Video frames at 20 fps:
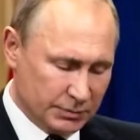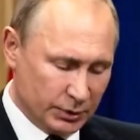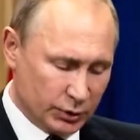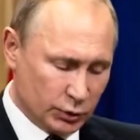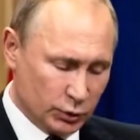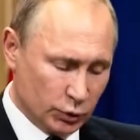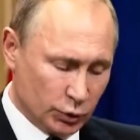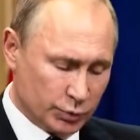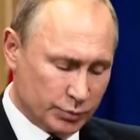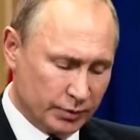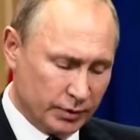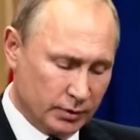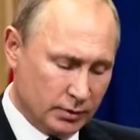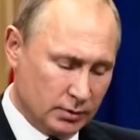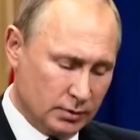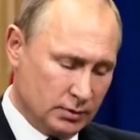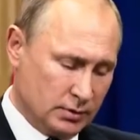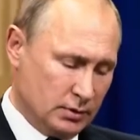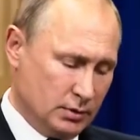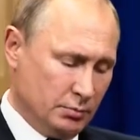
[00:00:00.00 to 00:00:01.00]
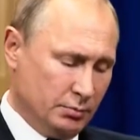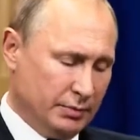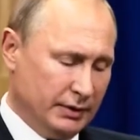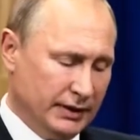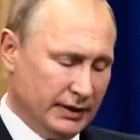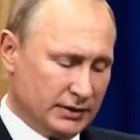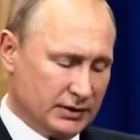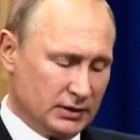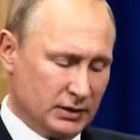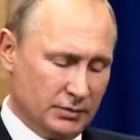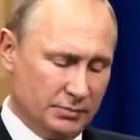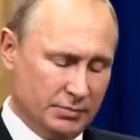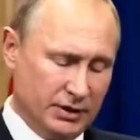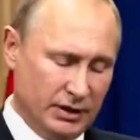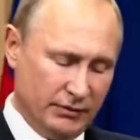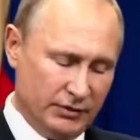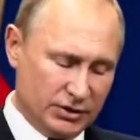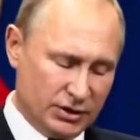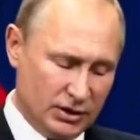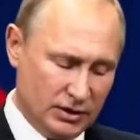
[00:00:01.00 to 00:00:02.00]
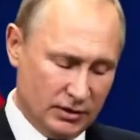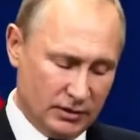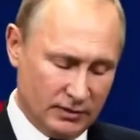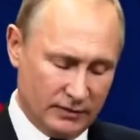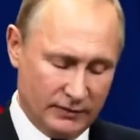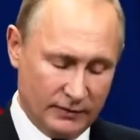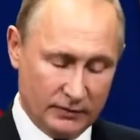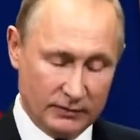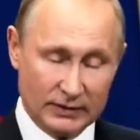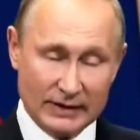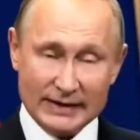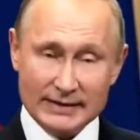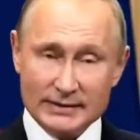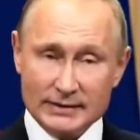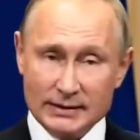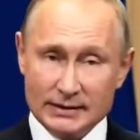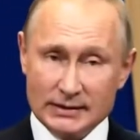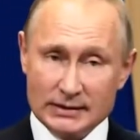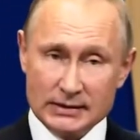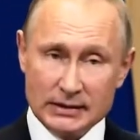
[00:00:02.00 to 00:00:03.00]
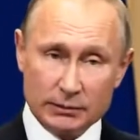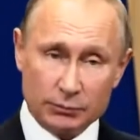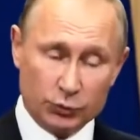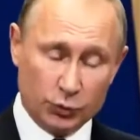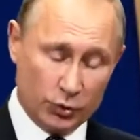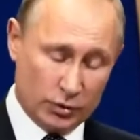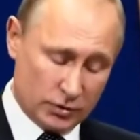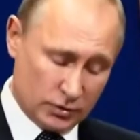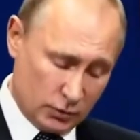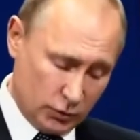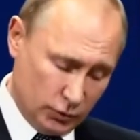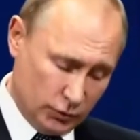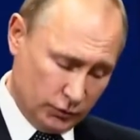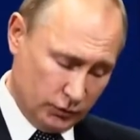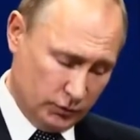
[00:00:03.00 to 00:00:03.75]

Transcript: In general, the contacts among the special services